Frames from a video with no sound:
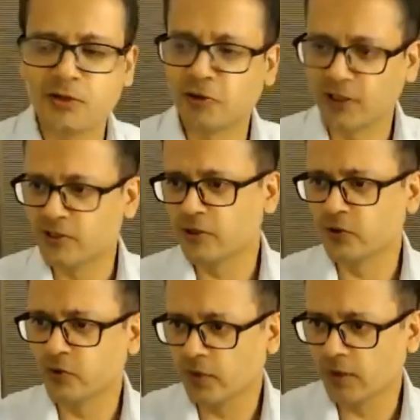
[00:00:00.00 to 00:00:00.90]
tried
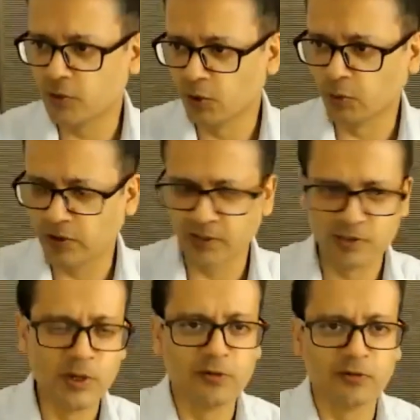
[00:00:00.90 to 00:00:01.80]
to incorporate as
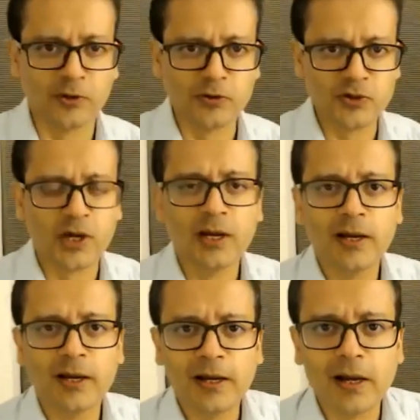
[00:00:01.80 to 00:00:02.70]
many of those
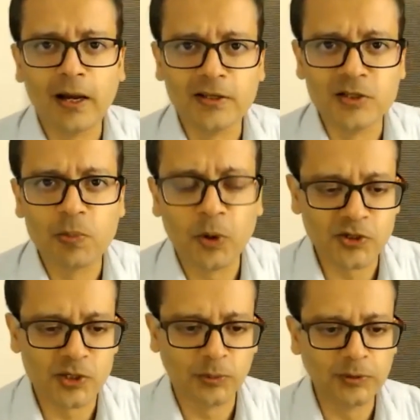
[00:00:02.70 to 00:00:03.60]
as
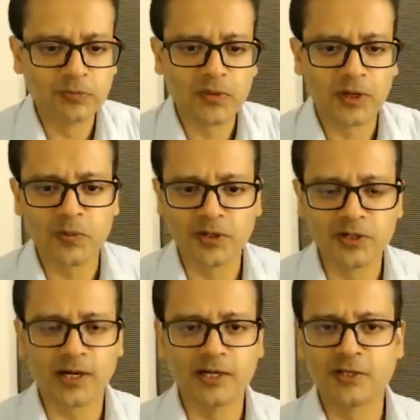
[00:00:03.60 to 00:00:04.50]
possible,
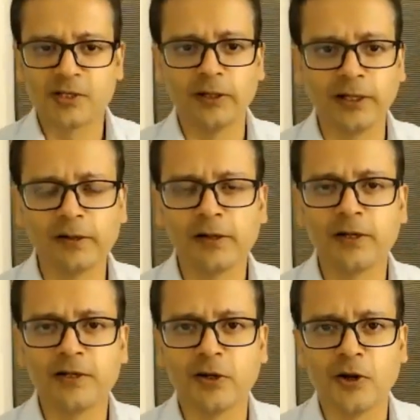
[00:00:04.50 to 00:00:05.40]
but I certainly
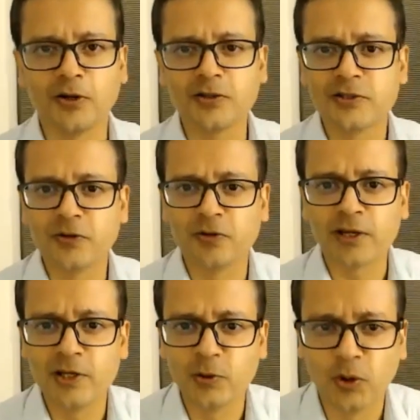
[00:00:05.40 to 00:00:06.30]
learned a lot. So
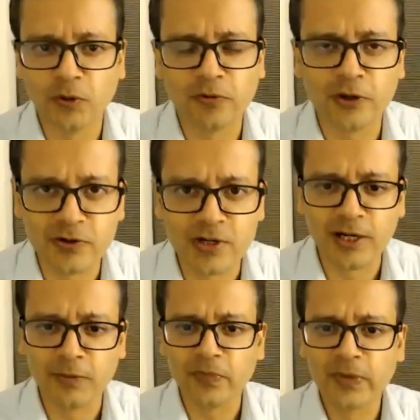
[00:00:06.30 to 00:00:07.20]
thank you all for your
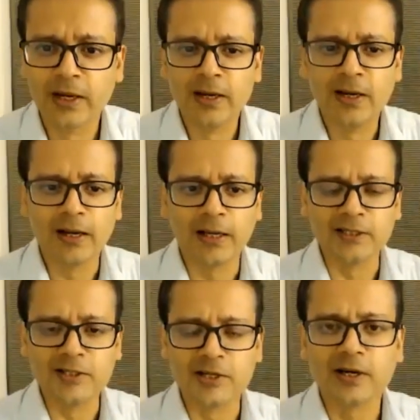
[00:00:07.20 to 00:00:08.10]
time.
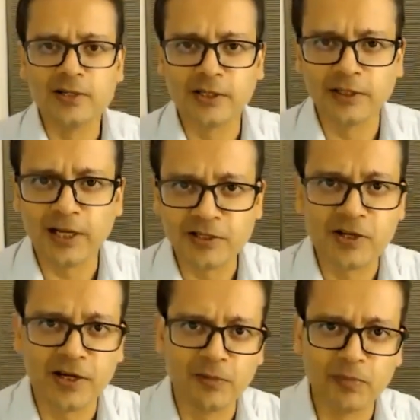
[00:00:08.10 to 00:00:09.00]
And until next
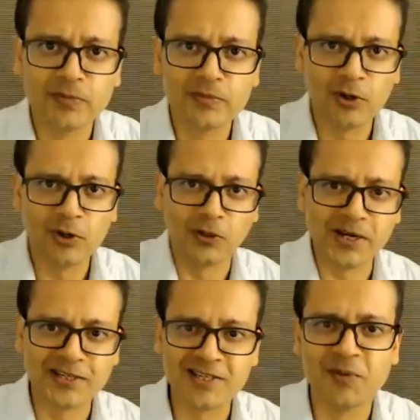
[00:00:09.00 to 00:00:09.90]
time, all the
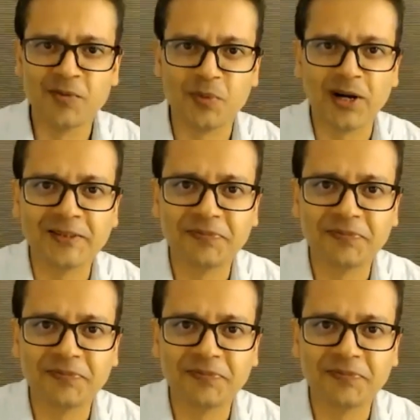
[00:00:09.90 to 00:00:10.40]
best. Bye-bye.